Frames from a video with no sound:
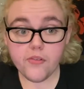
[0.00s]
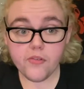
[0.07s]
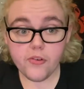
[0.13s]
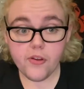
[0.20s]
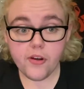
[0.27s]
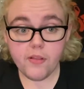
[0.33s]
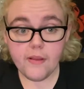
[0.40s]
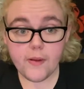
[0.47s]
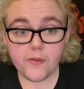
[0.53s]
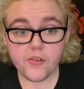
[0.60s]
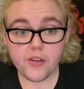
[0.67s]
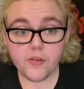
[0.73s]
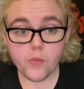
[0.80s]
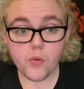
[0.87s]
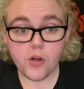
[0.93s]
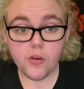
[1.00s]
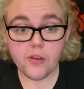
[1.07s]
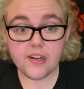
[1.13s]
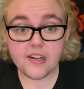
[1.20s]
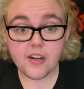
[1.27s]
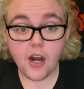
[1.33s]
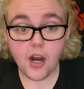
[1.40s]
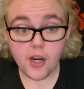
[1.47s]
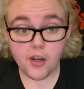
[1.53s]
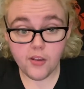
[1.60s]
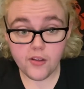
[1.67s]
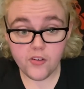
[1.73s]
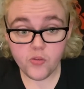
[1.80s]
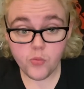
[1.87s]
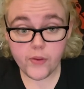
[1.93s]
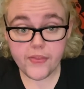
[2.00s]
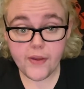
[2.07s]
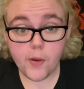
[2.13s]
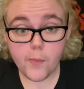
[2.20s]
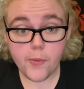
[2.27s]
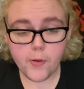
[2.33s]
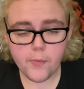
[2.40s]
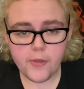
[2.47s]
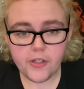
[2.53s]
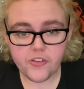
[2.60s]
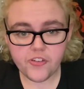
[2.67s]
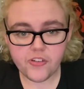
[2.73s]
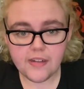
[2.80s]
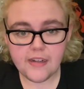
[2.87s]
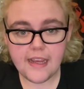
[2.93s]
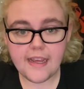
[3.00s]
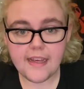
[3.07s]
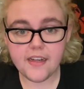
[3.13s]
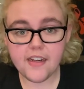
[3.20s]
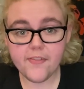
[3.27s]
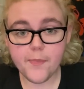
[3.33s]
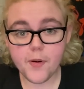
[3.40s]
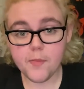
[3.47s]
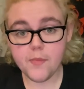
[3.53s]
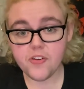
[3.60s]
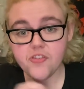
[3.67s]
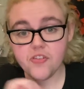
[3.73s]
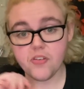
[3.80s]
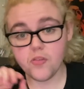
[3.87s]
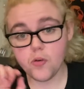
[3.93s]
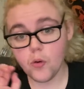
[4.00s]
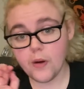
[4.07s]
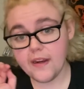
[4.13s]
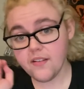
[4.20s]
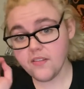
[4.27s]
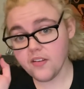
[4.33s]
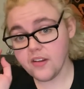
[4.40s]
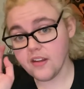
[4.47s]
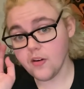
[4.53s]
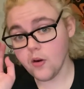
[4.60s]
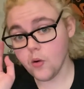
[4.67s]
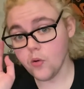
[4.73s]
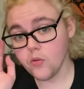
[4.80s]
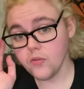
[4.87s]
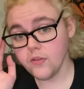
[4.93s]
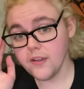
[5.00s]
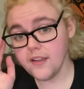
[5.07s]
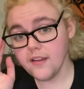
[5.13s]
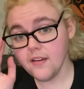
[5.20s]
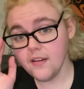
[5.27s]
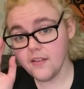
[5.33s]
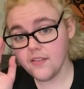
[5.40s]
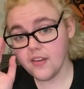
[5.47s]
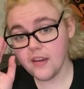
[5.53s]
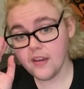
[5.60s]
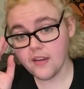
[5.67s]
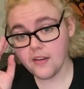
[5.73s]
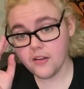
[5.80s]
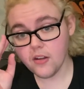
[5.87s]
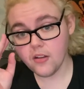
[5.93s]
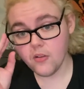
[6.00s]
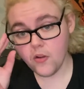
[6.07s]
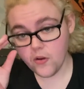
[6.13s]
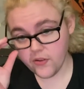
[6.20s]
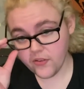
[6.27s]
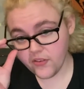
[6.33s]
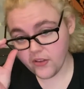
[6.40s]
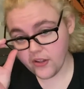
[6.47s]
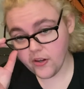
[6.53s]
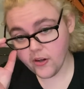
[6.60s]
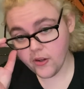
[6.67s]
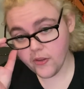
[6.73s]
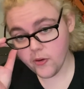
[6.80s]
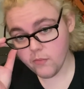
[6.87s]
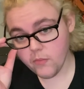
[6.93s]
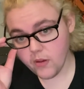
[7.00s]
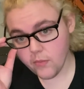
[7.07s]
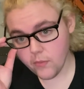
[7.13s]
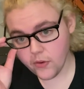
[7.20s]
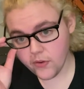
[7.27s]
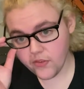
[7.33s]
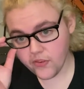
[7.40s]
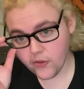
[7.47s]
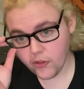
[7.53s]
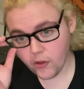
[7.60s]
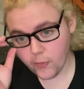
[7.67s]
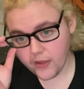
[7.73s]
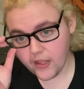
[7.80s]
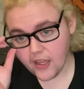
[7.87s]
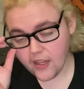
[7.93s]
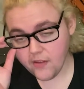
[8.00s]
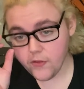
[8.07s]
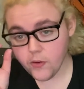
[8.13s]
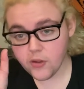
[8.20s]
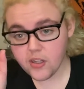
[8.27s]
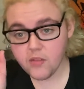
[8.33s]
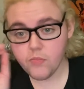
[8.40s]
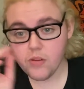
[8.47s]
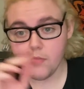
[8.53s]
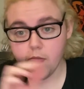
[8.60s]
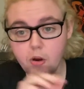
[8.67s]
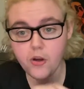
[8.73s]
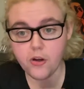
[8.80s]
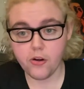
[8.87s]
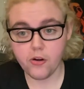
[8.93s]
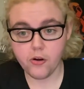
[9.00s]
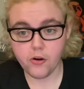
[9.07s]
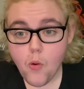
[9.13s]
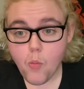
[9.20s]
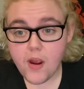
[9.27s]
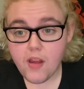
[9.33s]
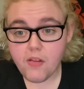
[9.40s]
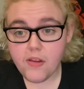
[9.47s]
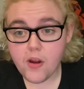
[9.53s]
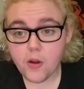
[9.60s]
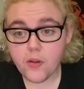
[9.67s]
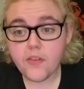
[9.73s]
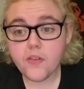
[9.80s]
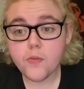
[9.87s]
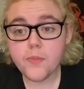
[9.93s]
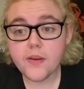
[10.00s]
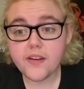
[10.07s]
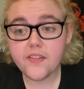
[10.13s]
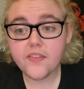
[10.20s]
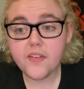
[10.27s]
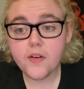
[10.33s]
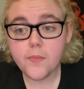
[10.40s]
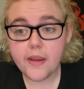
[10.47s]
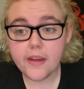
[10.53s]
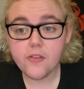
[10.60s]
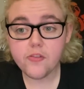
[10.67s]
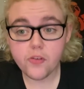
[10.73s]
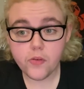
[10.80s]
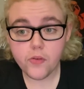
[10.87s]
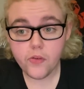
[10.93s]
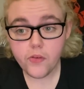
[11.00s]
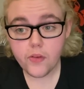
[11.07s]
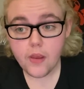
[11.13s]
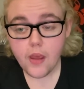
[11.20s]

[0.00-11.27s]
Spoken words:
are not allowed to enroll in college without permission, and if permission is granted, can only attend alongside other members so their behavior can be monitored. Whaley also picks their majors.